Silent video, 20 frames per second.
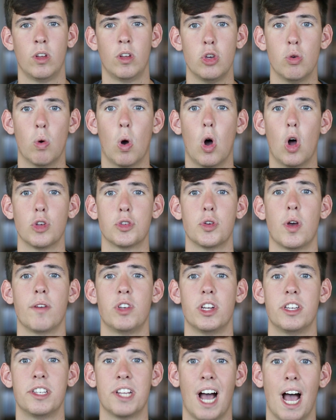You also
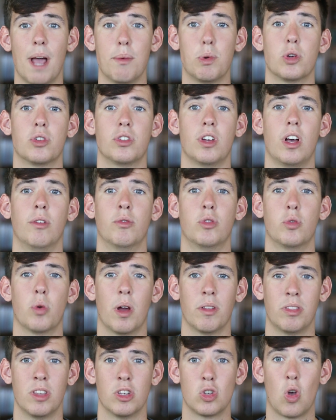have to time yourself
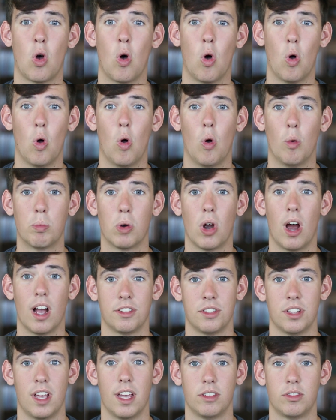throughout this whole
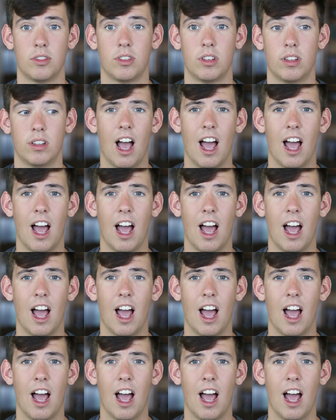process.